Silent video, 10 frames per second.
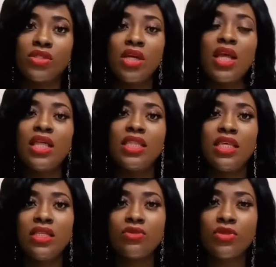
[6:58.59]
these
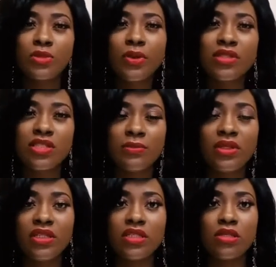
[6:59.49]

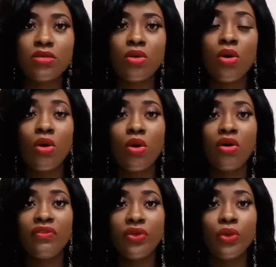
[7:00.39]
responsibilities of
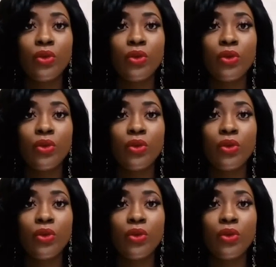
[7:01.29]
yours.